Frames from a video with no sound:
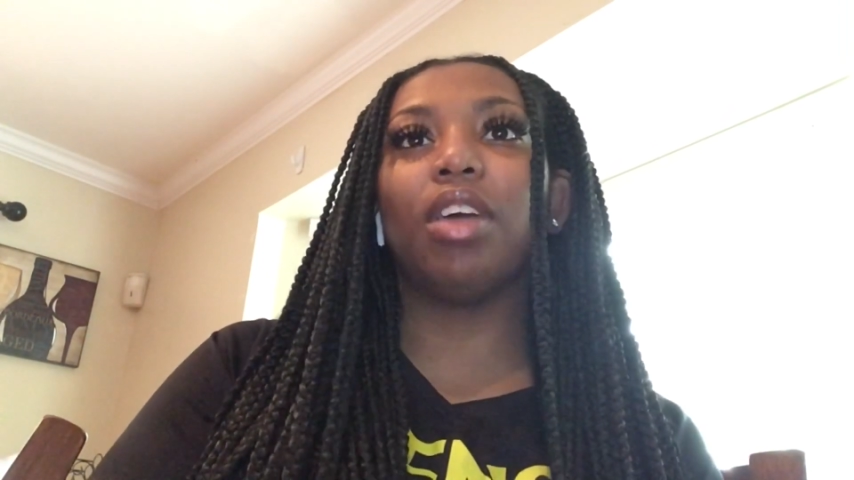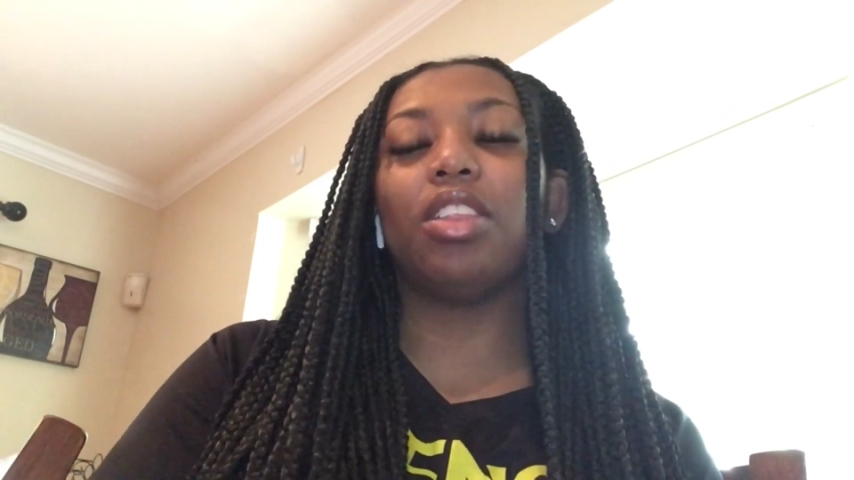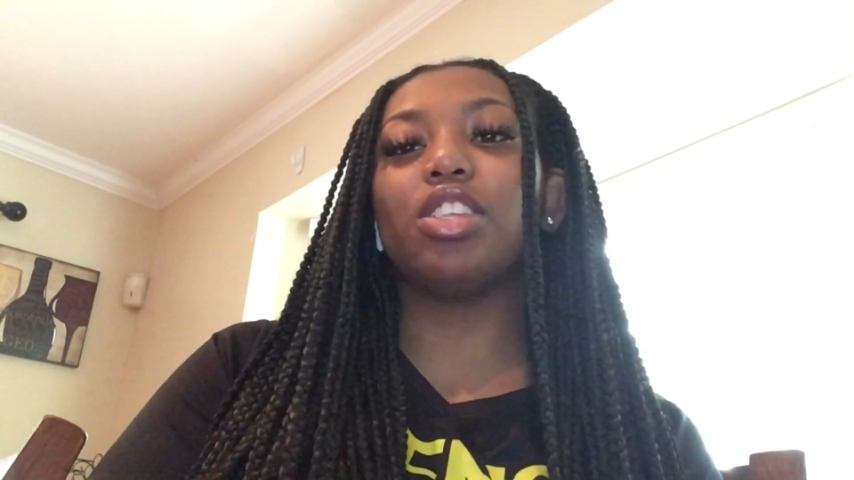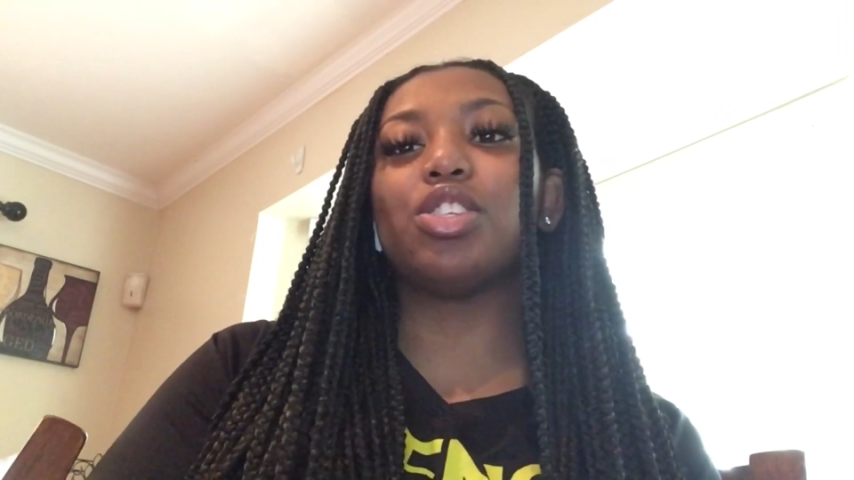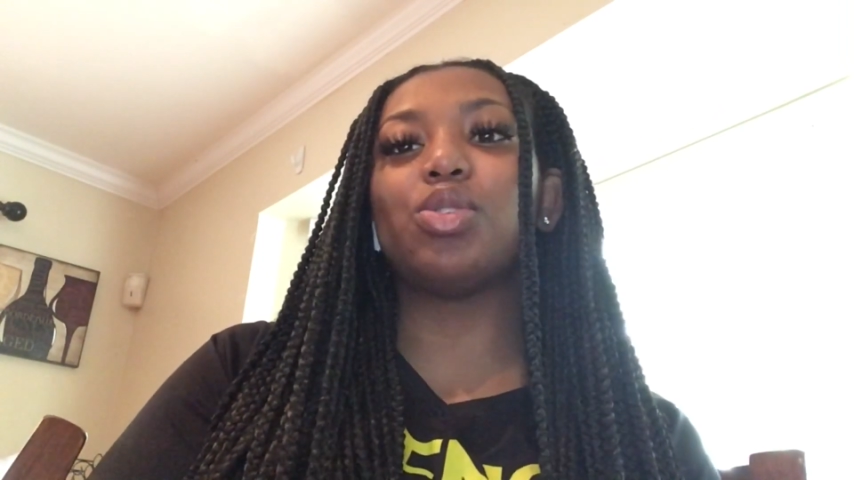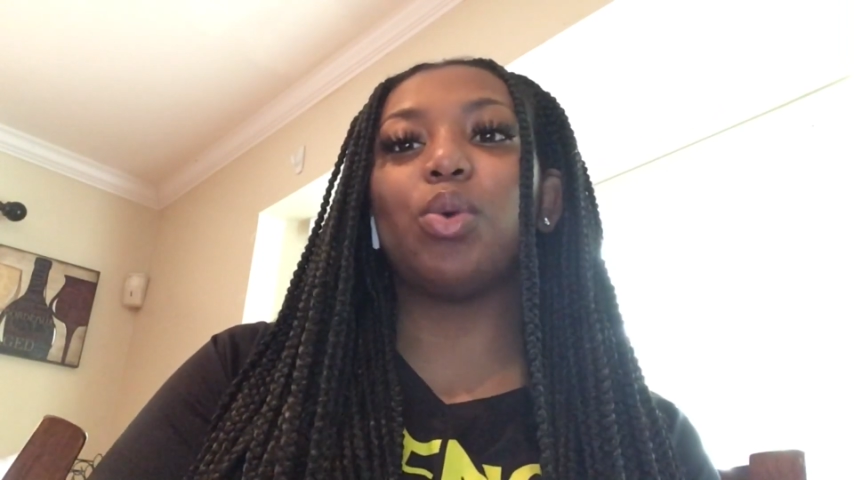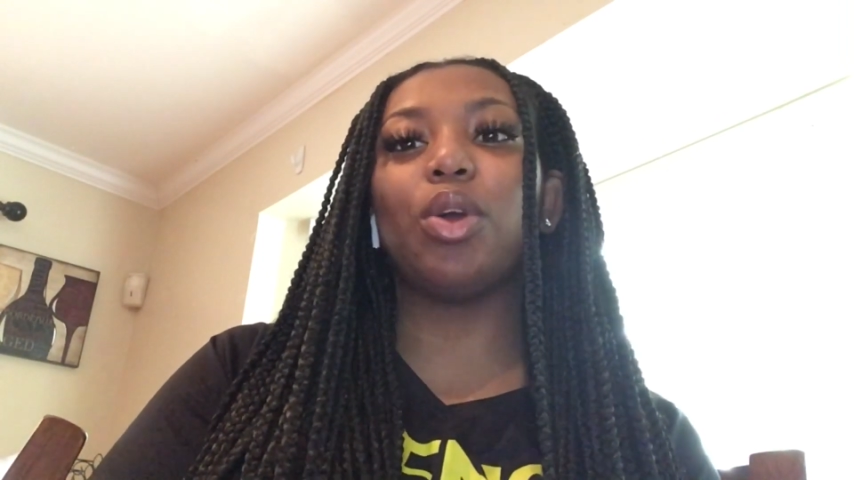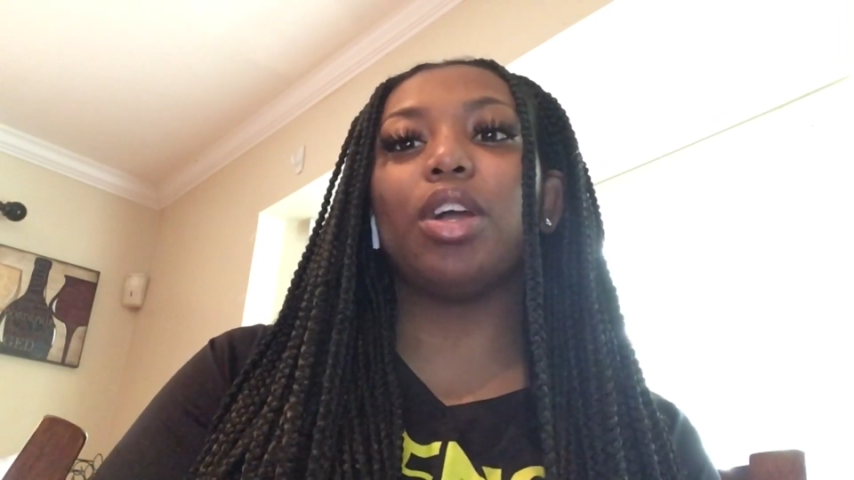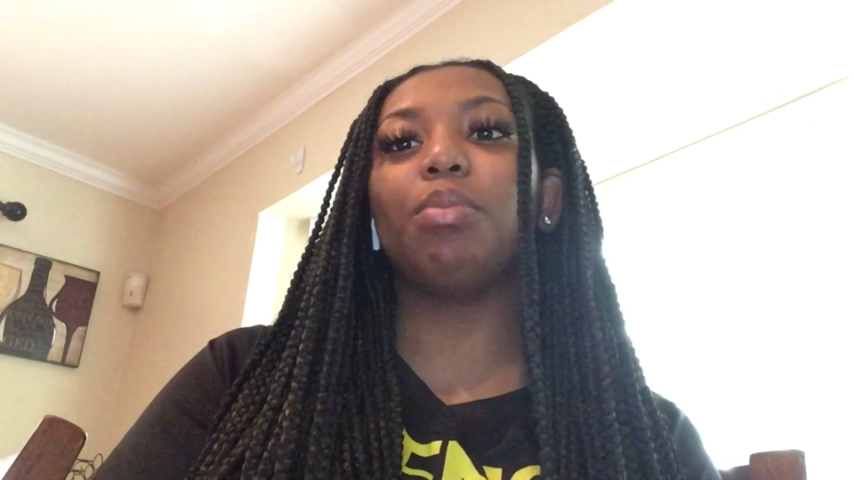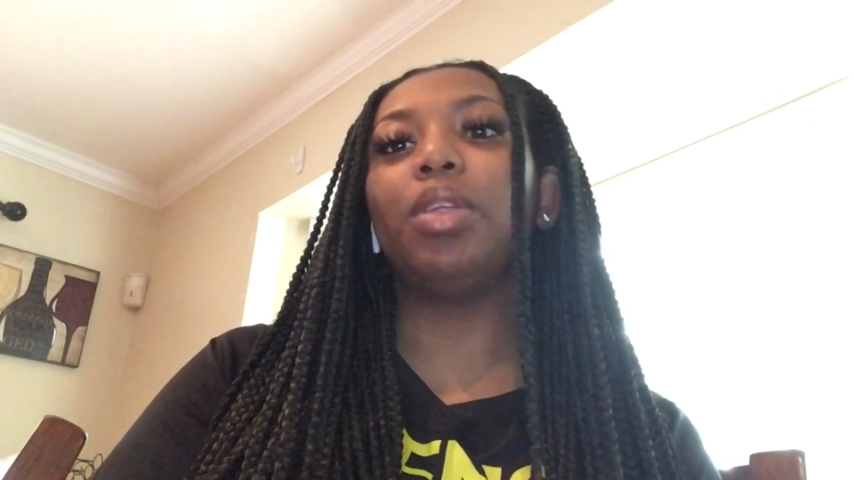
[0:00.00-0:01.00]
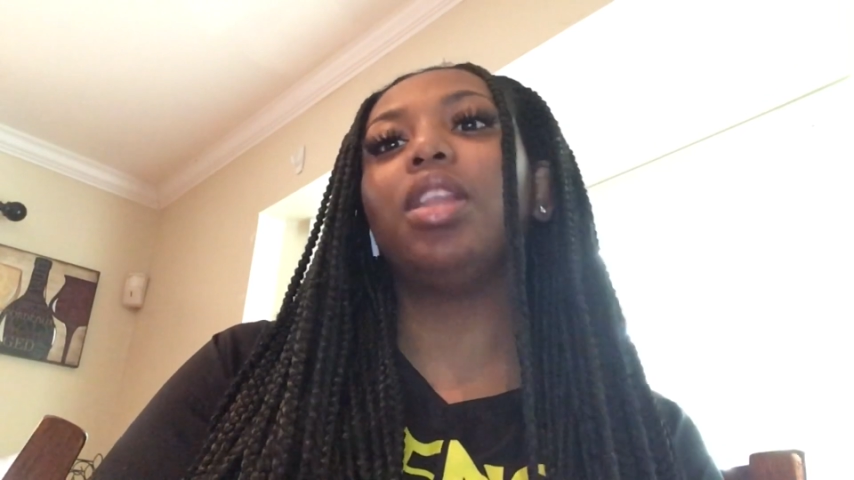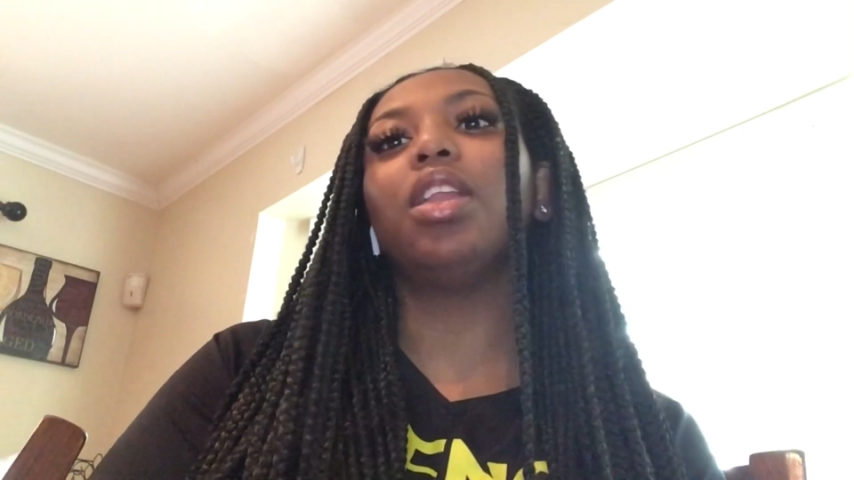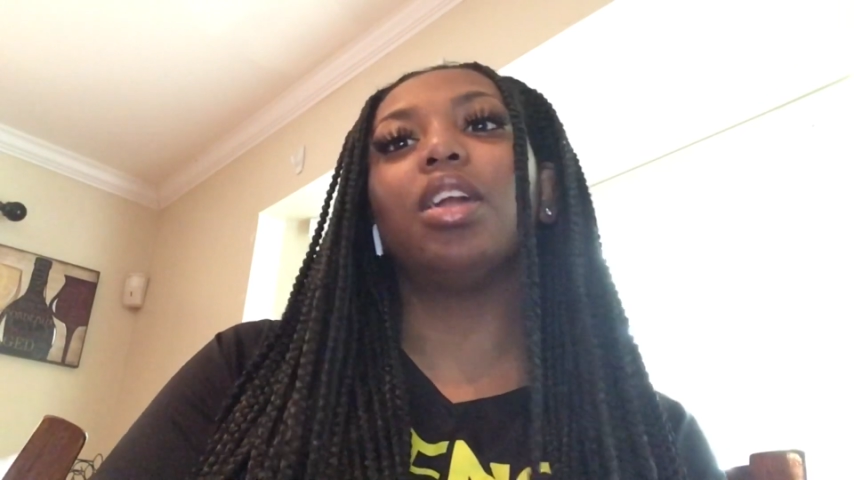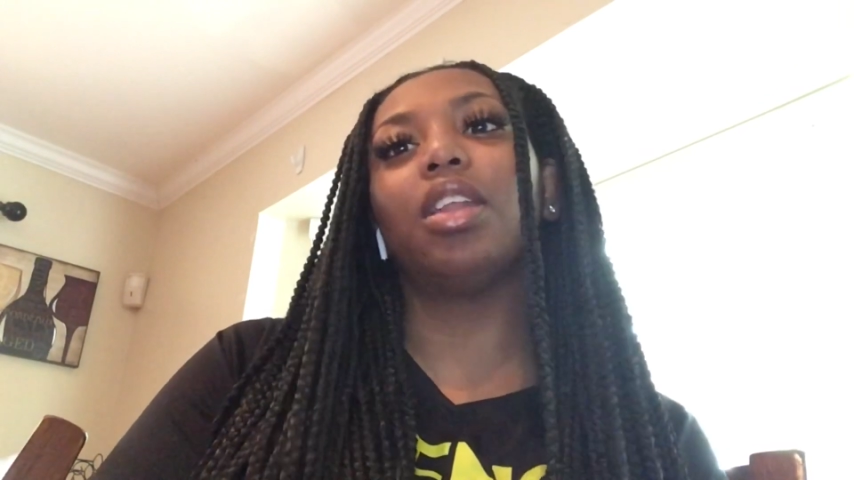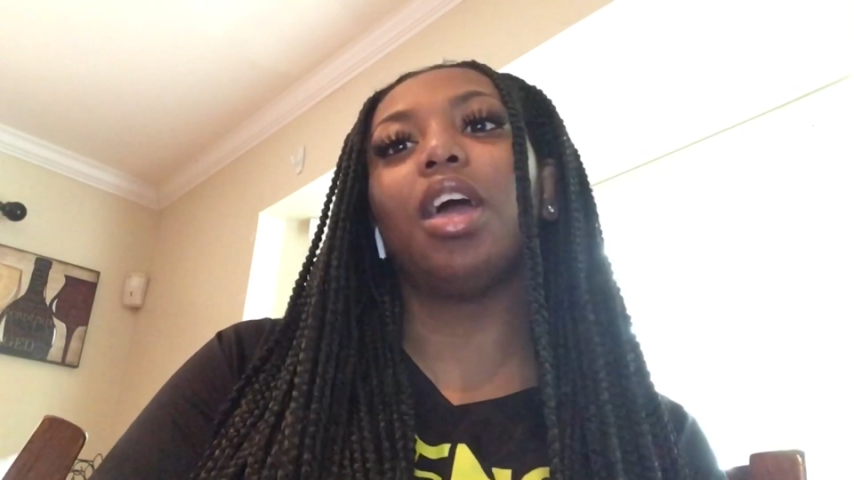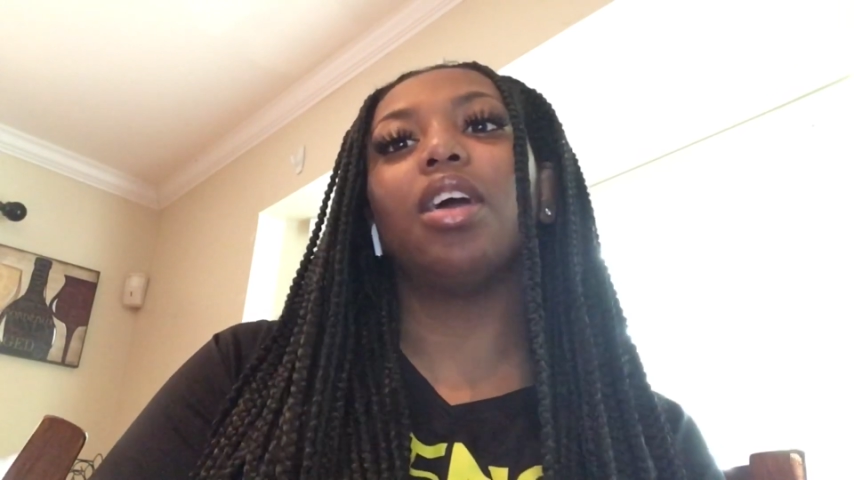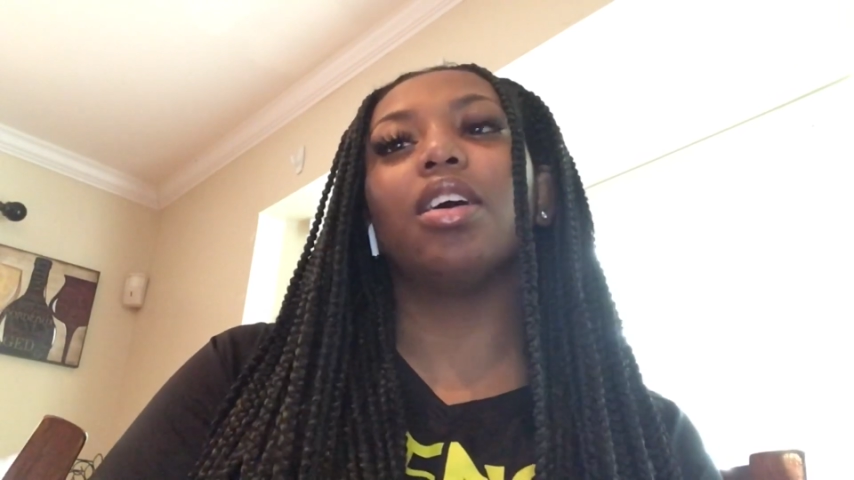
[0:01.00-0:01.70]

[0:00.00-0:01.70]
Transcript: Like the store completely looked like